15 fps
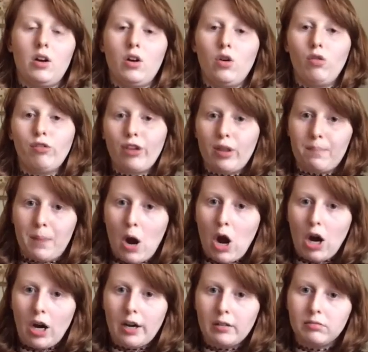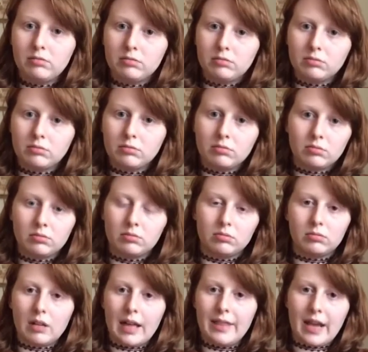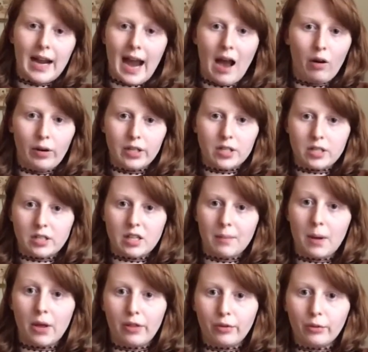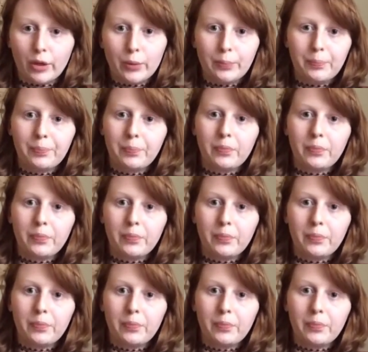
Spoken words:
over the bar, and then out into some other room.